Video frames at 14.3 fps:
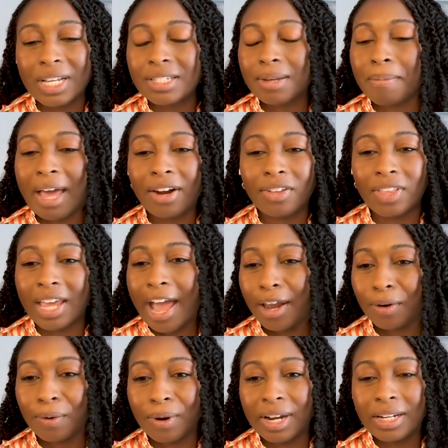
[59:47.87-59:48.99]
Doesn't matter the
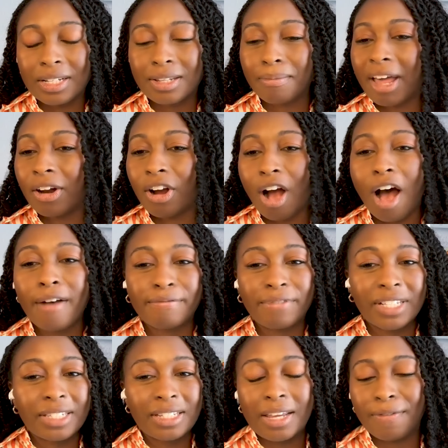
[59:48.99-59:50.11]
category, doesn't matter
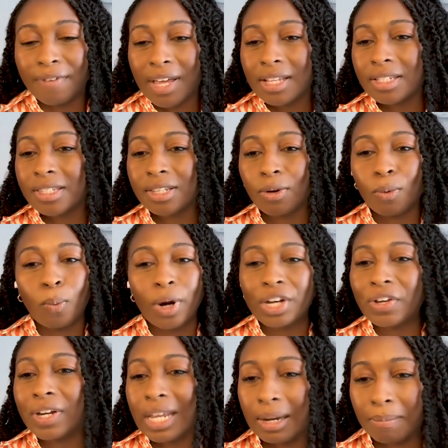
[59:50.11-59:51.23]
offense, defense.
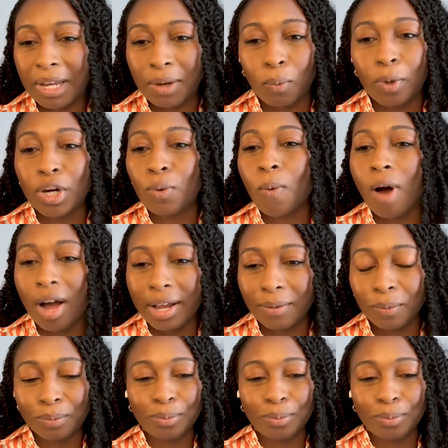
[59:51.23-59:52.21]
Where do you need me? What do you want?